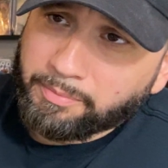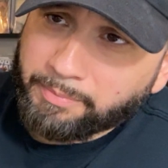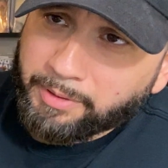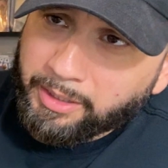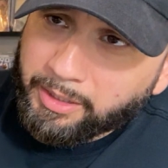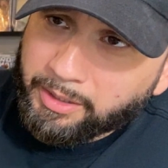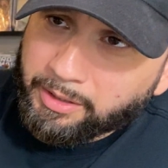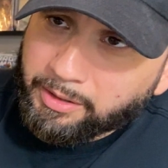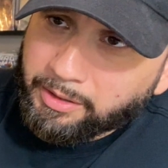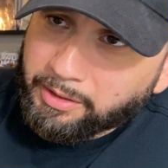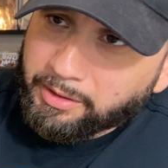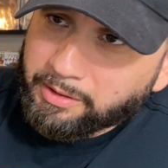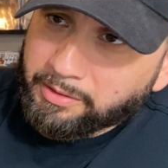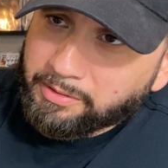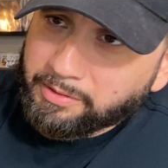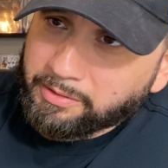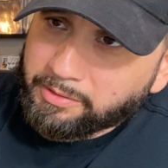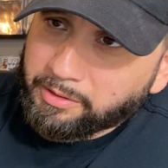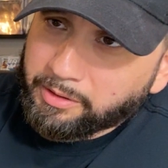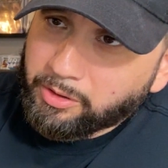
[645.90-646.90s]
man, this
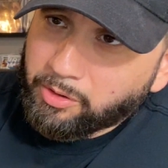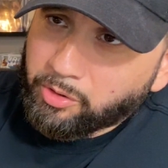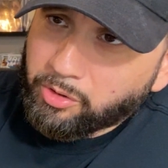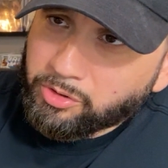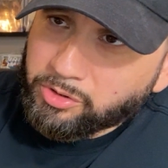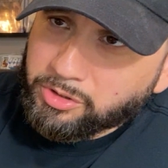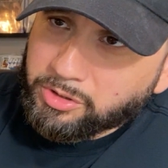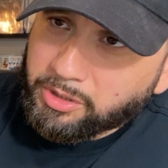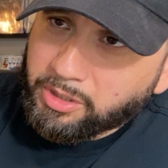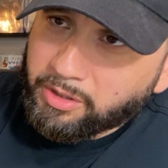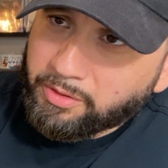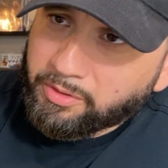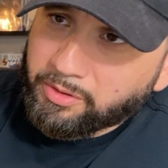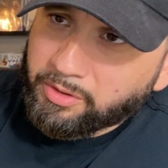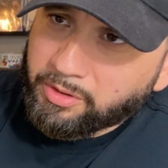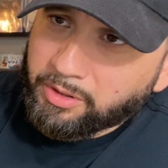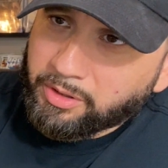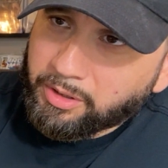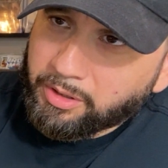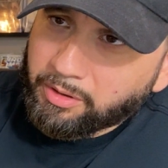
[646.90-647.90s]
is a gorgeous
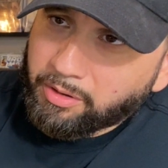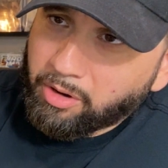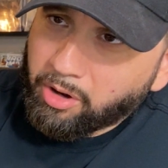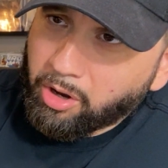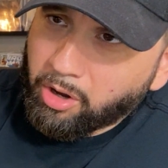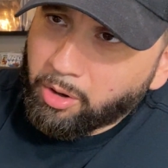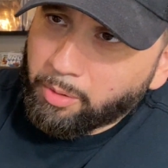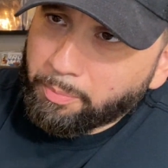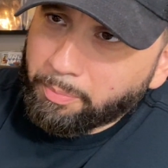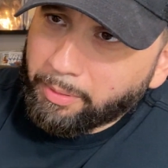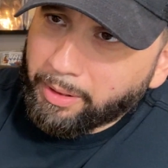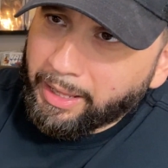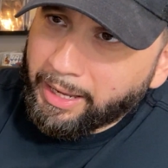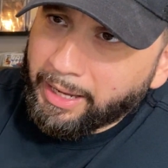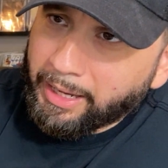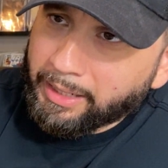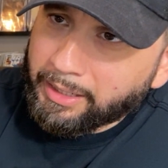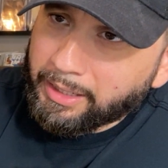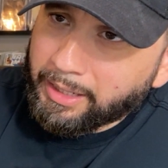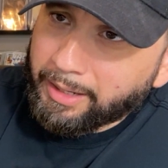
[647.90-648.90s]
cover, all
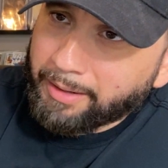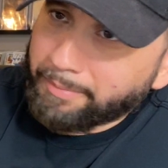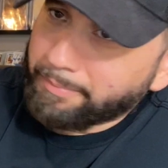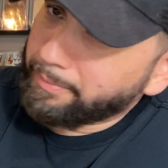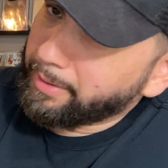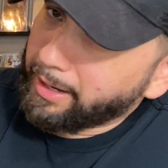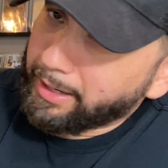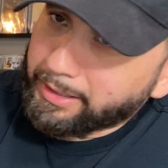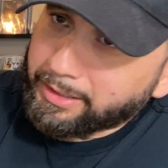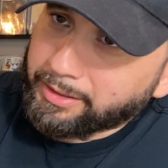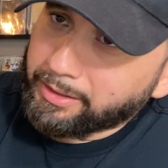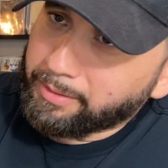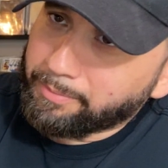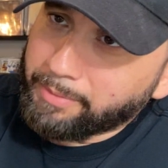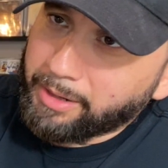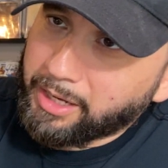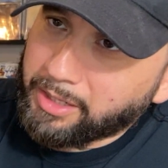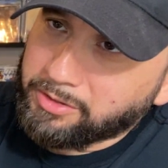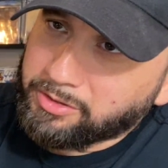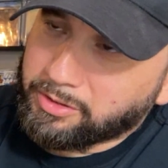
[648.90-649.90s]
black. I could
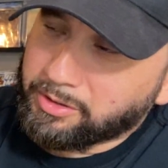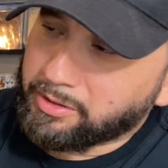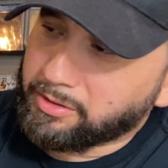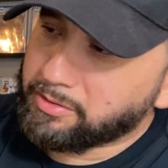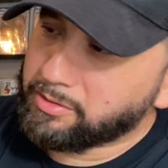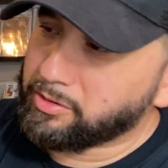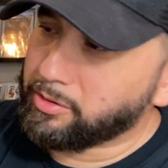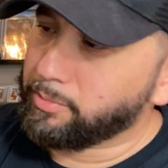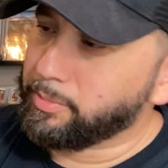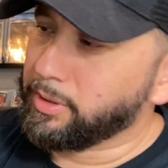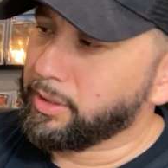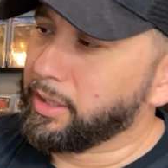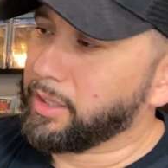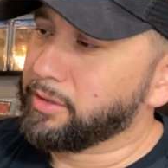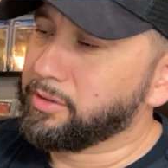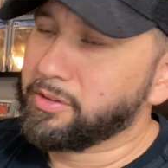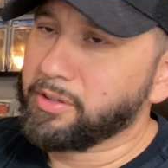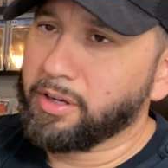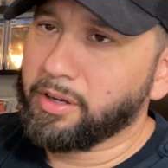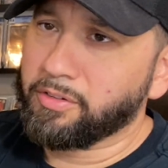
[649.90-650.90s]
imagine this to be a
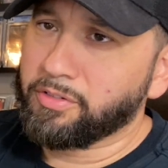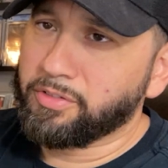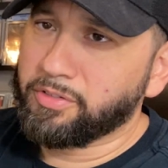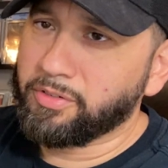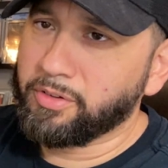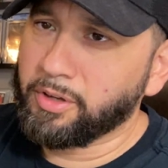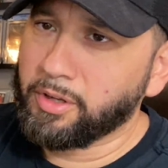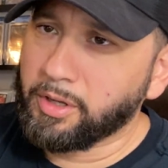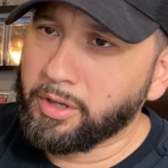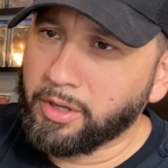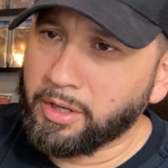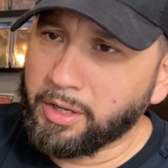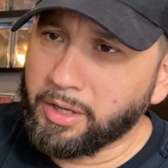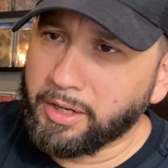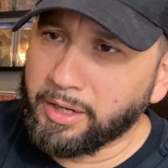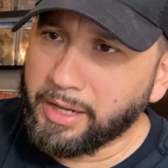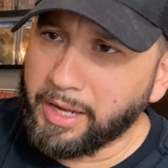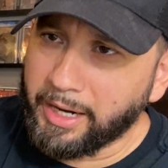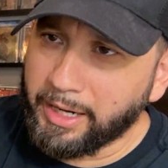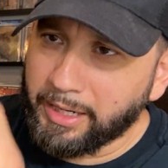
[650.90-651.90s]
tough
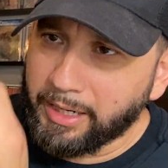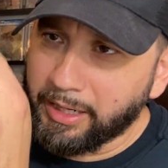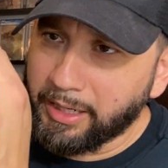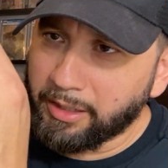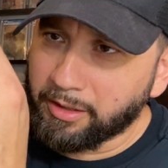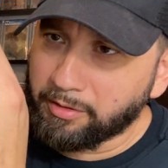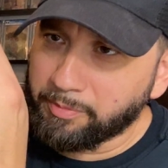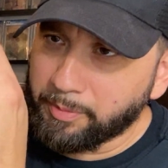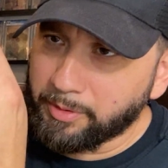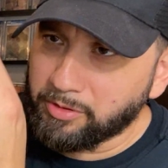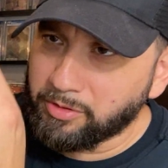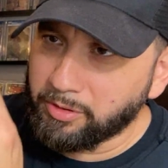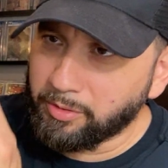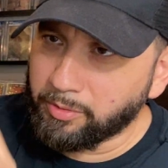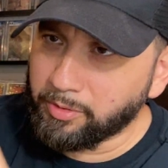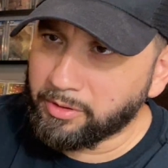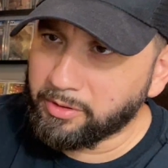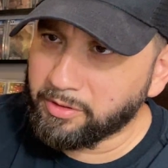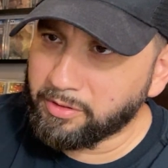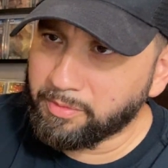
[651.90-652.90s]
9.8, especially
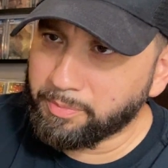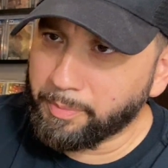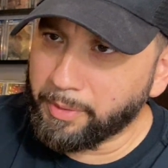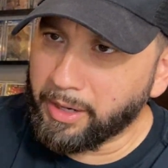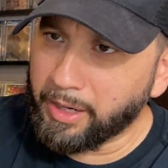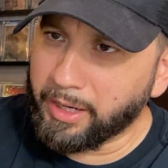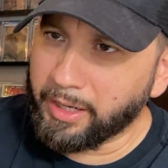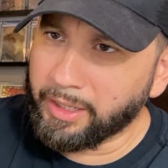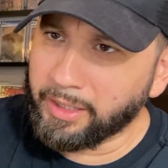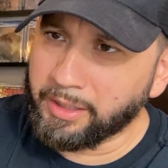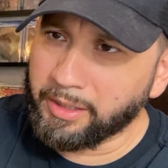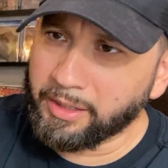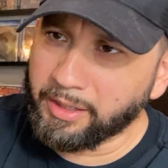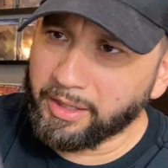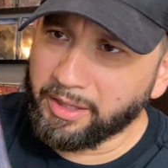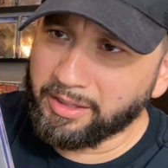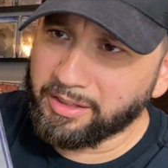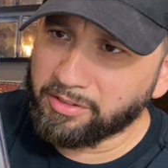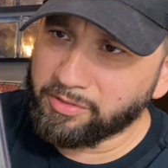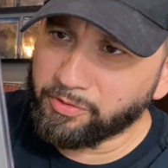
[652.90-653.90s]
with the spine
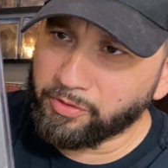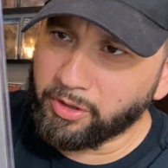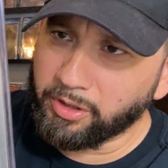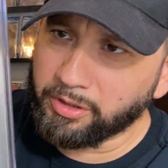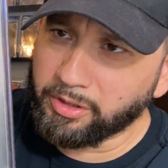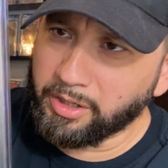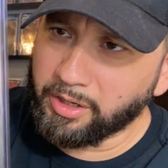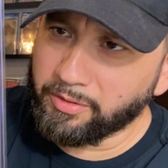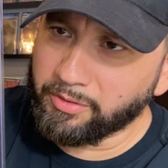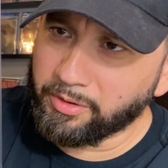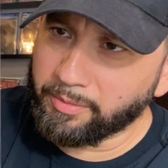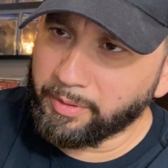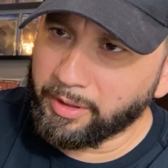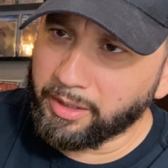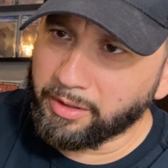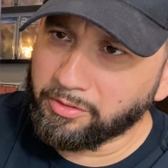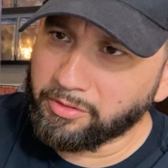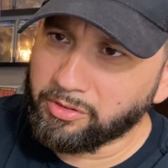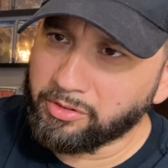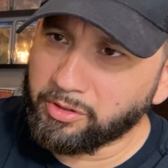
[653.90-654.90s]
and this front cover,
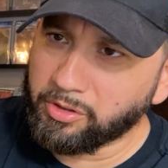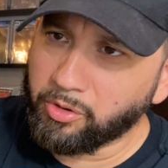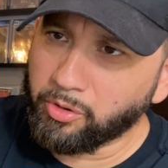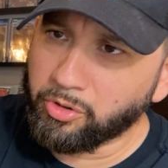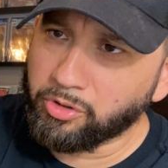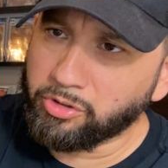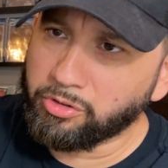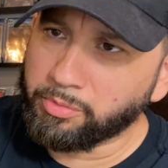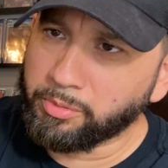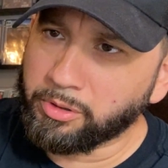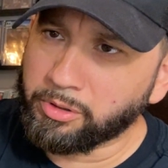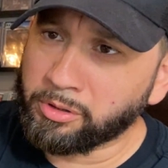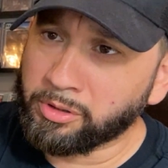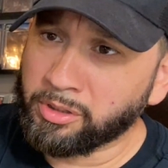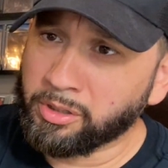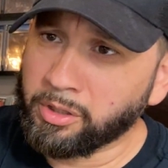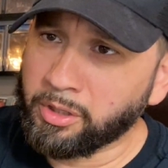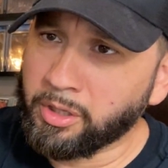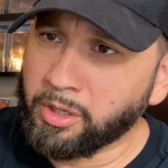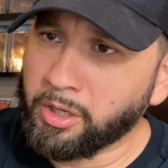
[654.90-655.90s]
man. Just a gorgeous book.
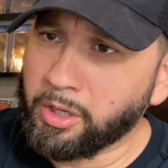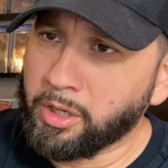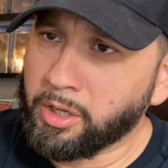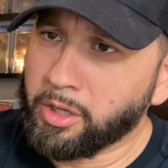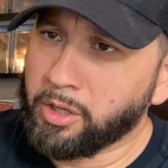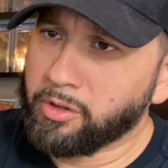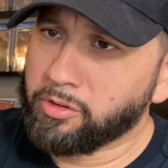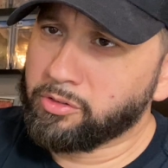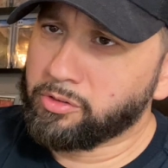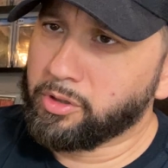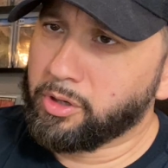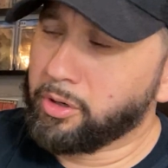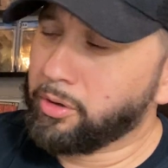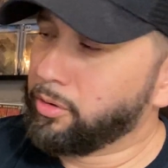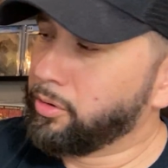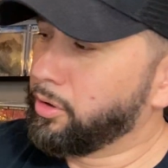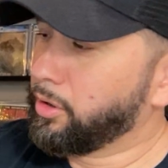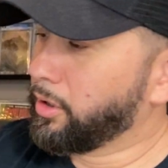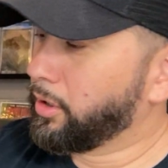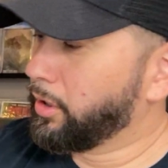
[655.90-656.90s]
So